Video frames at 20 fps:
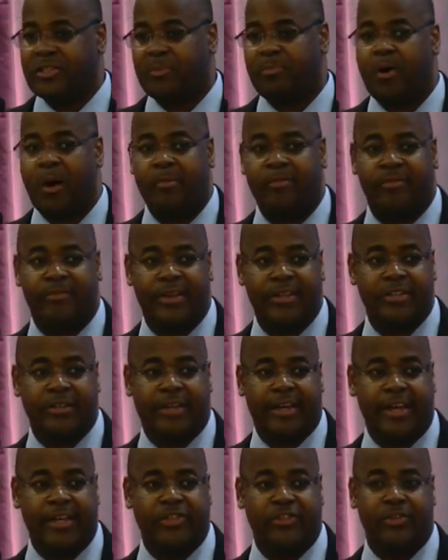Department of
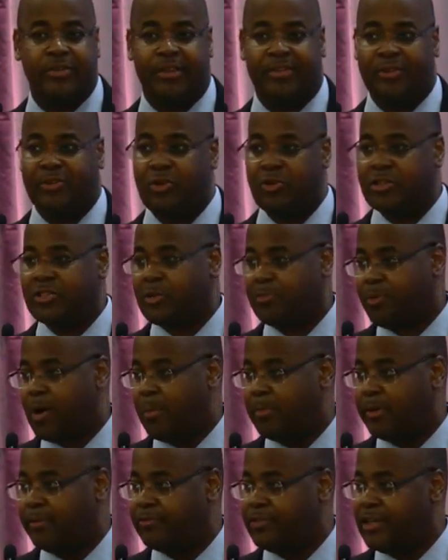Education and the U.S.
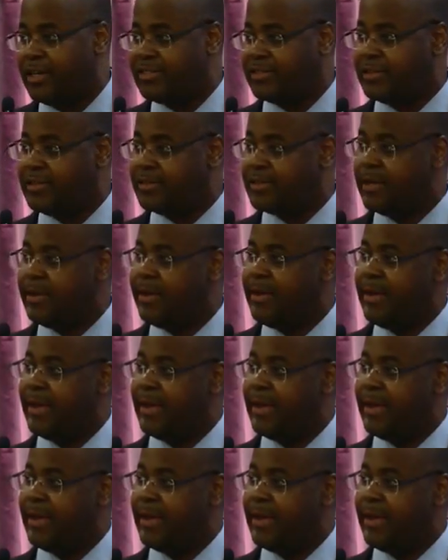Department of Justice